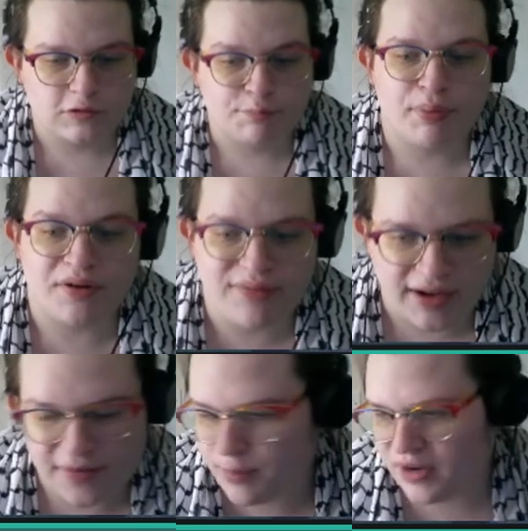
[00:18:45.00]

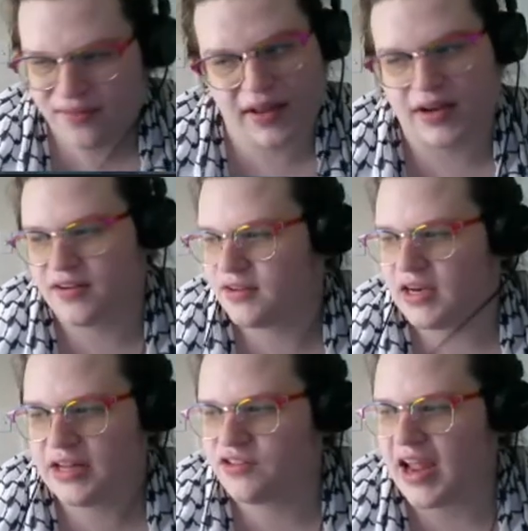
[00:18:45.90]
Perfect, perfect.
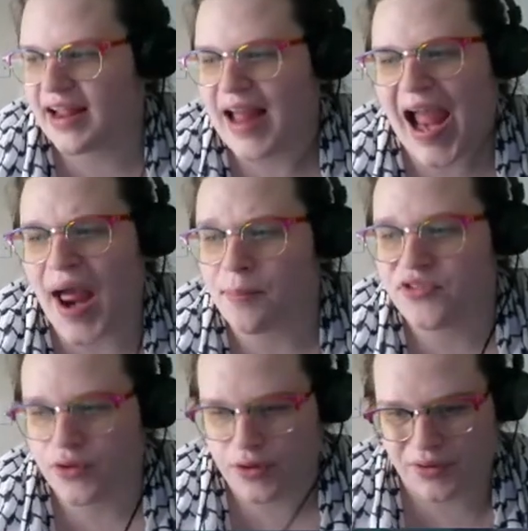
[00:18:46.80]
It's
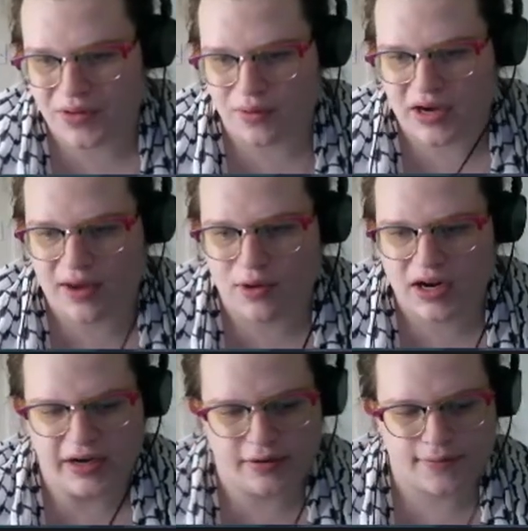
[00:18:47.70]
absolutely what I wanted.